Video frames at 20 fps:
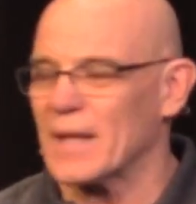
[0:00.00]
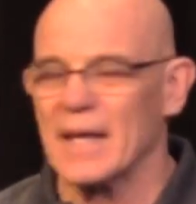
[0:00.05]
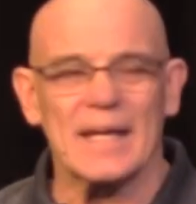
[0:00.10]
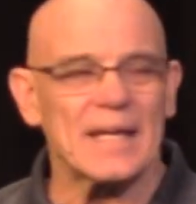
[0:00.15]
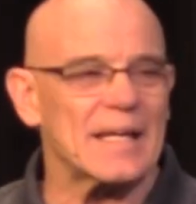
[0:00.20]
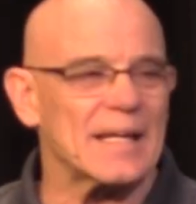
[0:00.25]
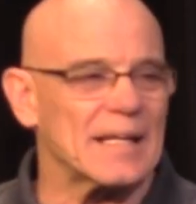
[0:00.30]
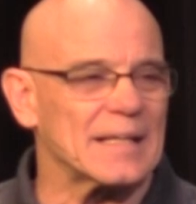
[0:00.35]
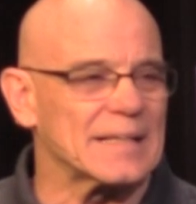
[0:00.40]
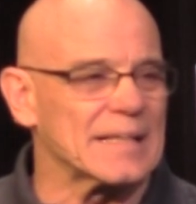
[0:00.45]

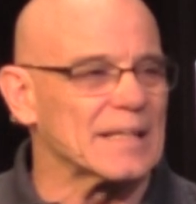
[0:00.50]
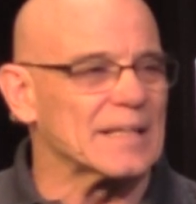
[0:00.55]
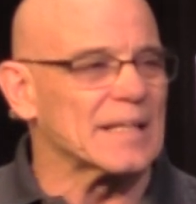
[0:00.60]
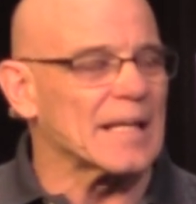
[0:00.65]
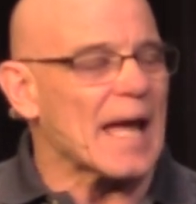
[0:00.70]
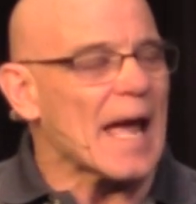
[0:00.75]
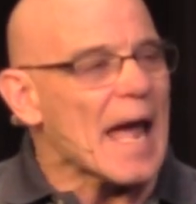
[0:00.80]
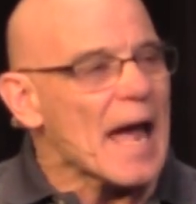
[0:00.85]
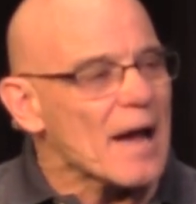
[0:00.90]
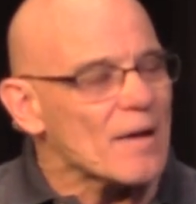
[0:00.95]
and I did
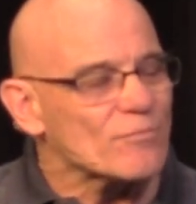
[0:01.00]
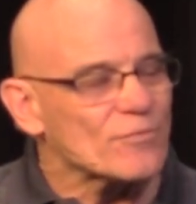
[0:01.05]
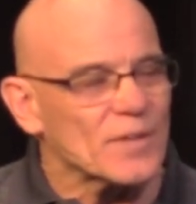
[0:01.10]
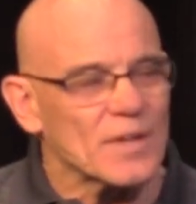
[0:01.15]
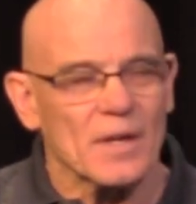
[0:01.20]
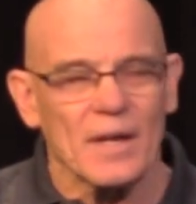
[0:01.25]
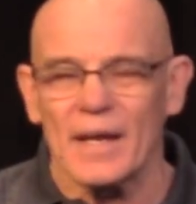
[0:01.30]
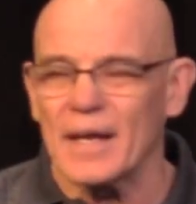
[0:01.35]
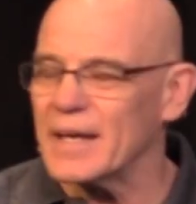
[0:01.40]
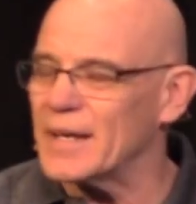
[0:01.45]
the half
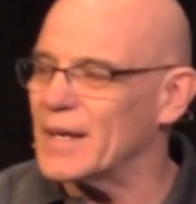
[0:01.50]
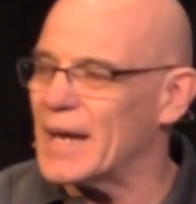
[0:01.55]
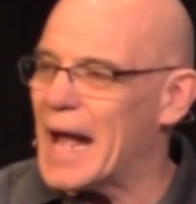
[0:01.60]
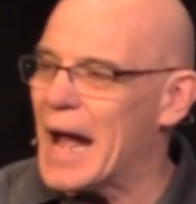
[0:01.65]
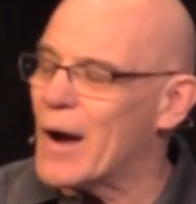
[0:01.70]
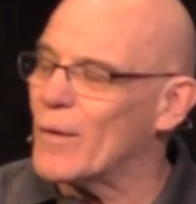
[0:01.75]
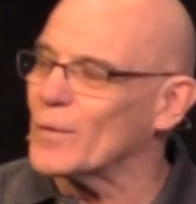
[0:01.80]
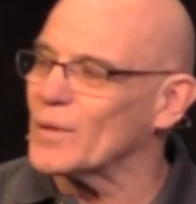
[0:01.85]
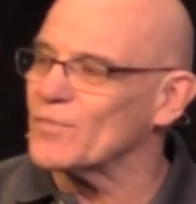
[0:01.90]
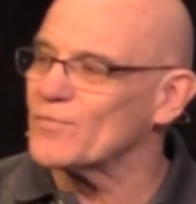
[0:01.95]
in a, an
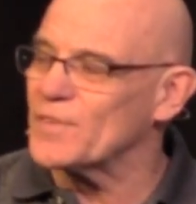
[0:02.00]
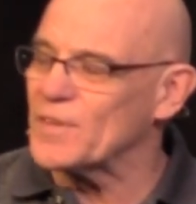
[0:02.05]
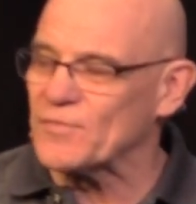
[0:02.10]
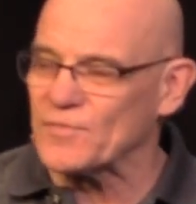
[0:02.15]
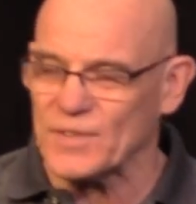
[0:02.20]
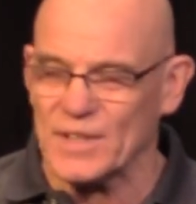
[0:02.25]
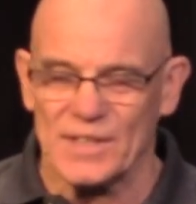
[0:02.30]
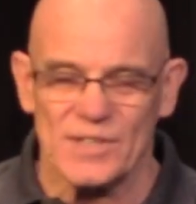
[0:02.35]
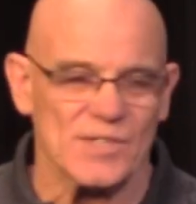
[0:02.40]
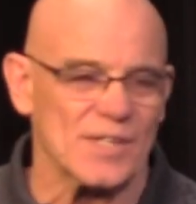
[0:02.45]
hour
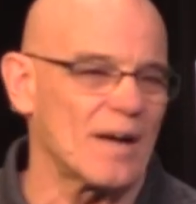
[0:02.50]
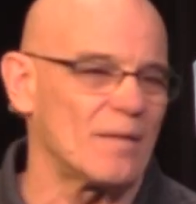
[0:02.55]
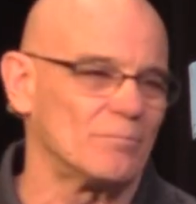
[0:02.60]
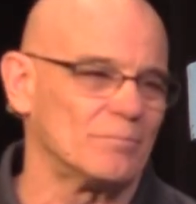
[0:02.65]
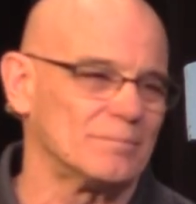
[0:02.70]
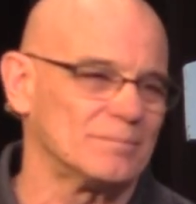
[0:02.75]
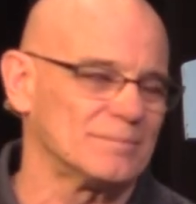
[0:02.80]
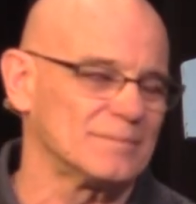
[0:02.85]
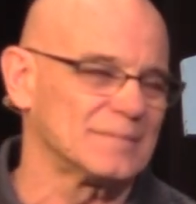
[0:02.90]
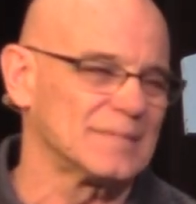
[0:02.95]
50
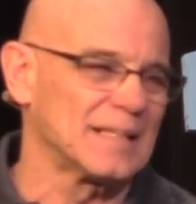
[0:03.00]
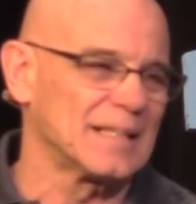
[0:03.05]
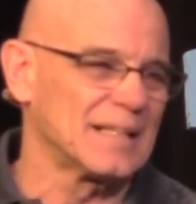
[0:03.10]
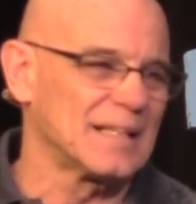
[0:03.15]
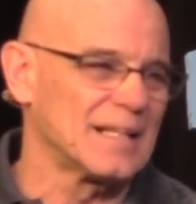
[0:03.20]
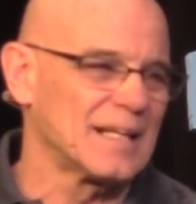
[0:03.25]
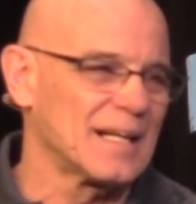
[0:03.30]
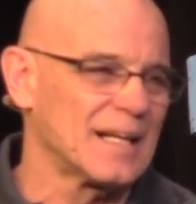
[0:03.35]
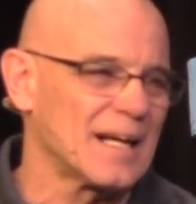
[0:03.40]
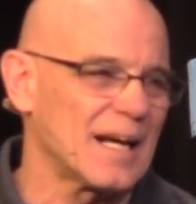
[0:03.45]
something.
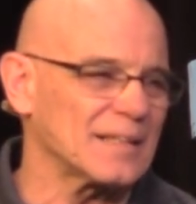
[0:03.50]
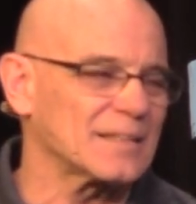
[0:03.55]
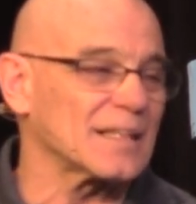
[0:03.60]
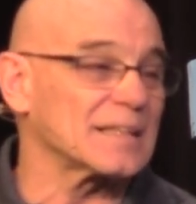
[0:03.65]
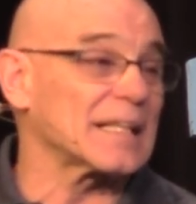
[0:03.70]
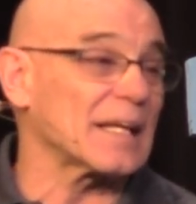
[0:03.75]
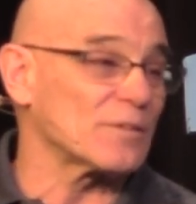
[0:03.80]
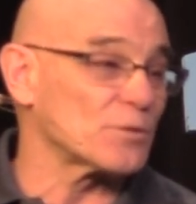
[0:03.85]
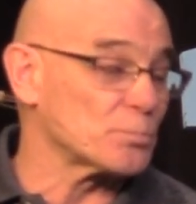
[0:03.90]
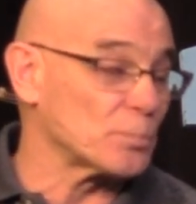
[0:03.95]
I
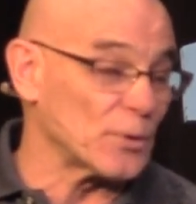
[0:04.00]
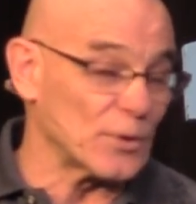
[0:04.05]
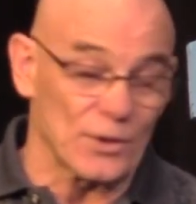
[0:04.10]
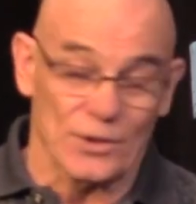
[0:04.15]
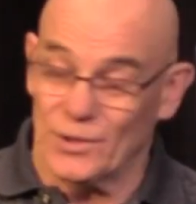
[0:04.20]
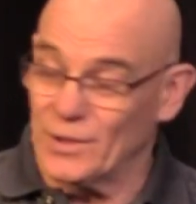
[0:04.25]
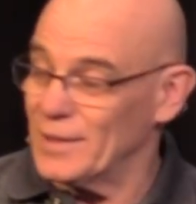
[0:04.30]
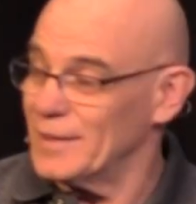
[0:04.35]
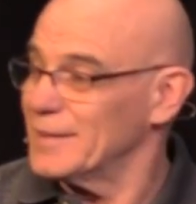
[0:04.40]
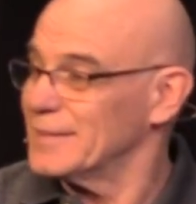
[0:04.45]
thought that was pretty
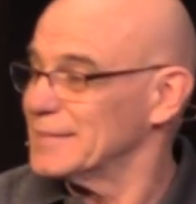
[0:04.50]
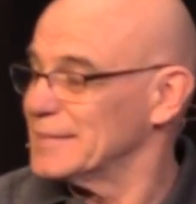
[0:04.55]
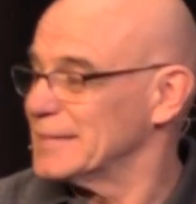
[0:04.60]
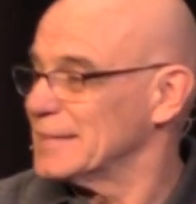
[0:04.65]
good.